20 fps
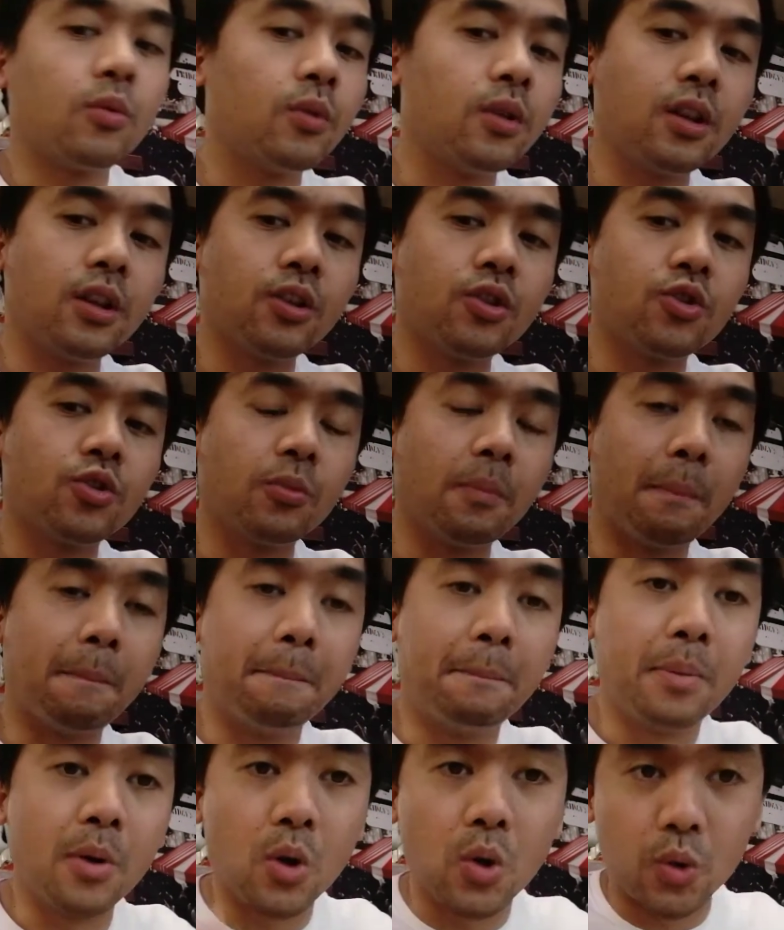We need to
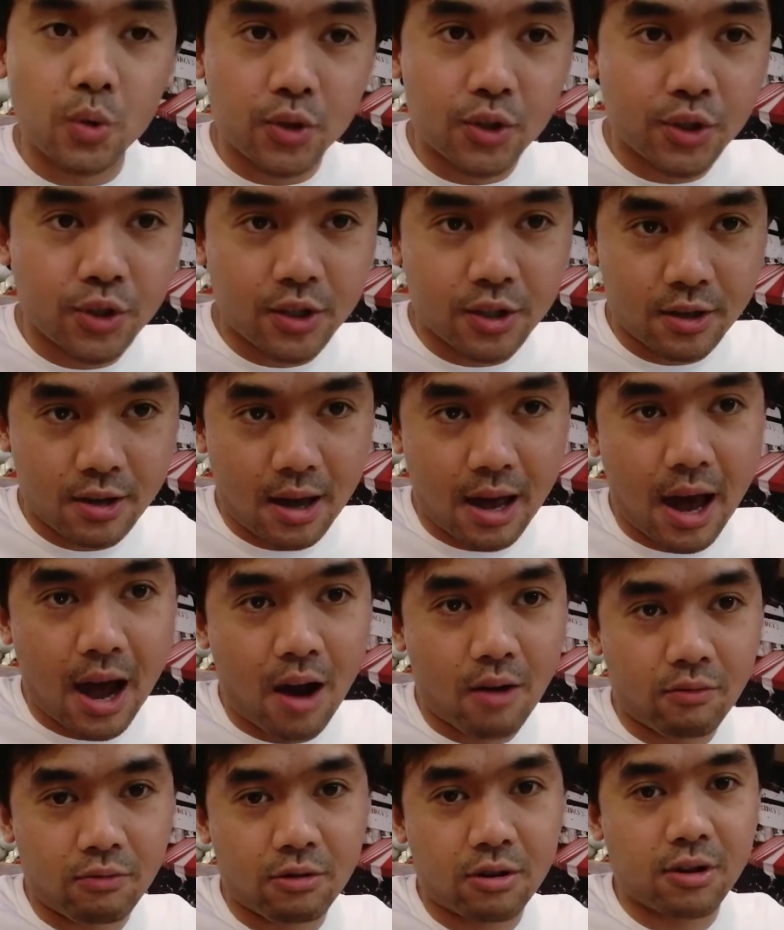boost
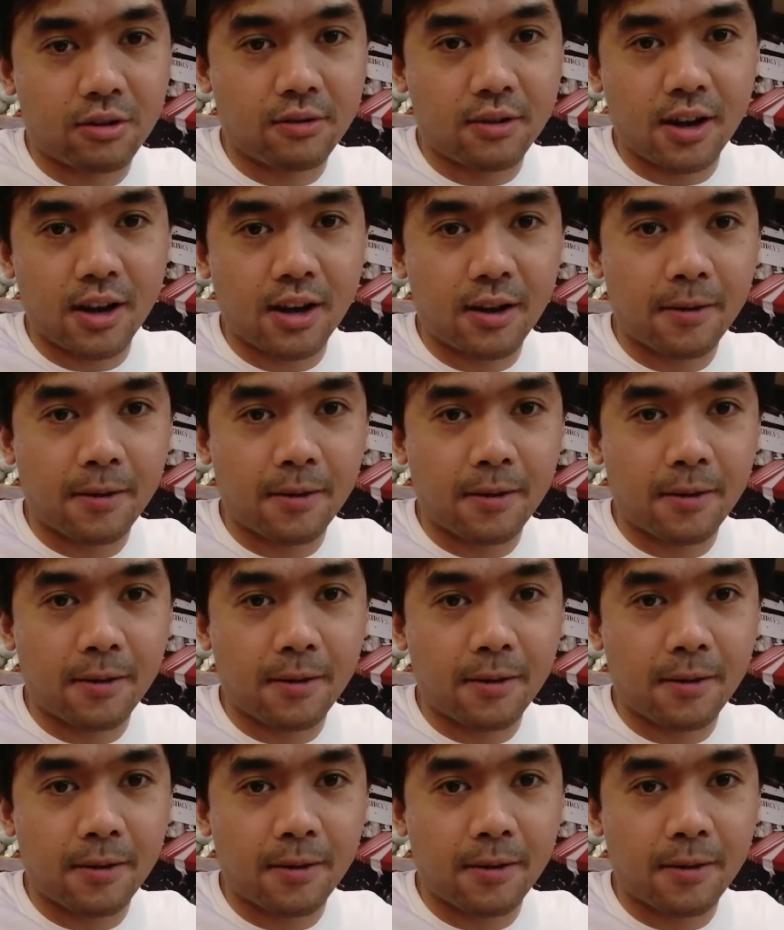our